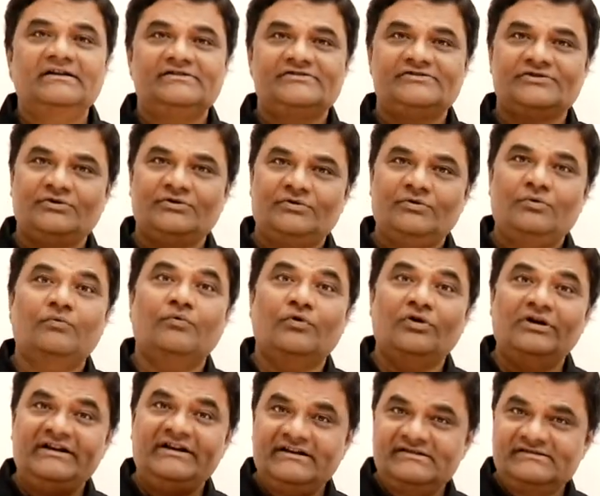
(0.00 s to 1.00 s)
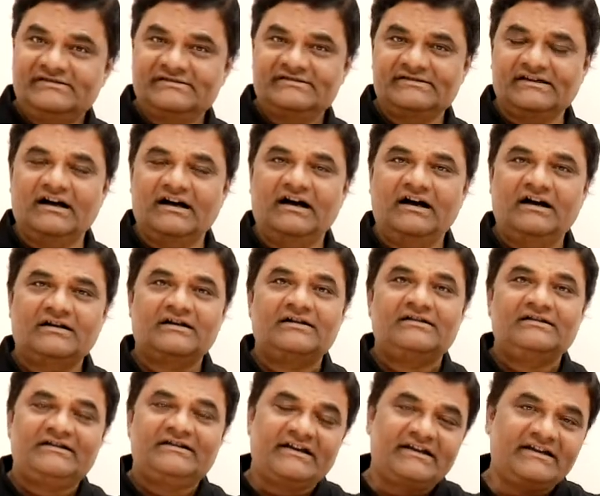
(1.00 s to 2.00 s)
So voltages
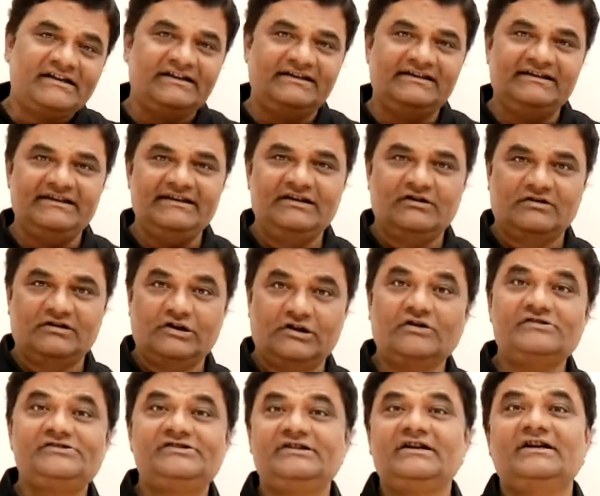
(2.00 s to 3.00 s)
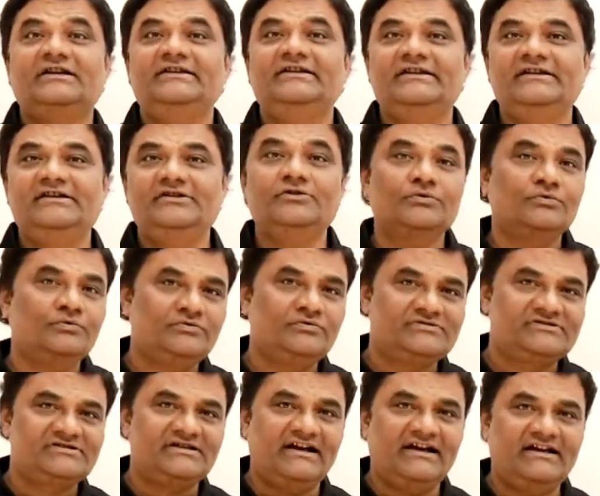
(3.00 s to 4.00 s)
are trickily or logically
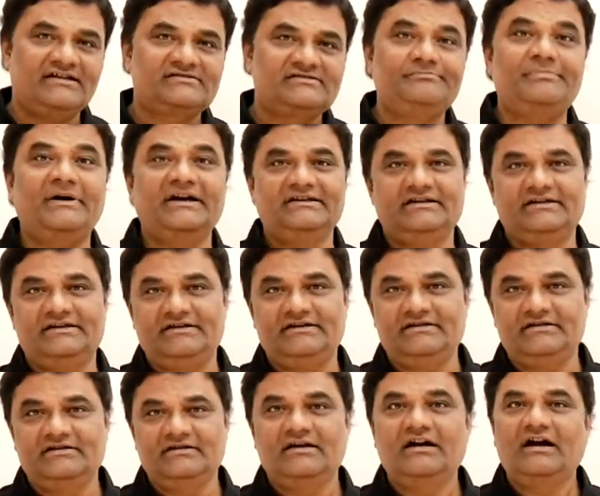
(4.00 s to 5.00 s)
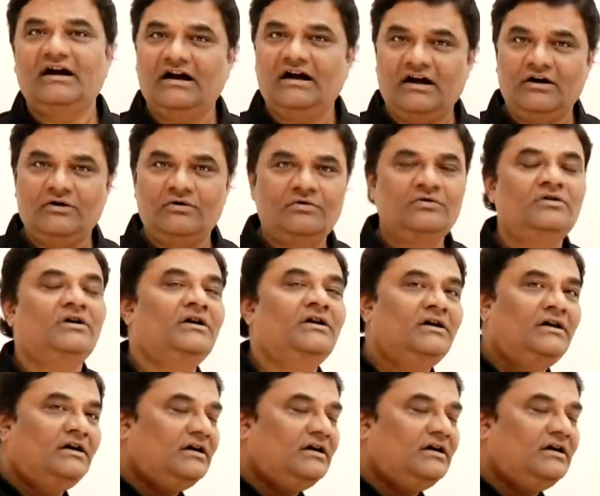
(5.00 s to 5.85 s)
used as binary. How?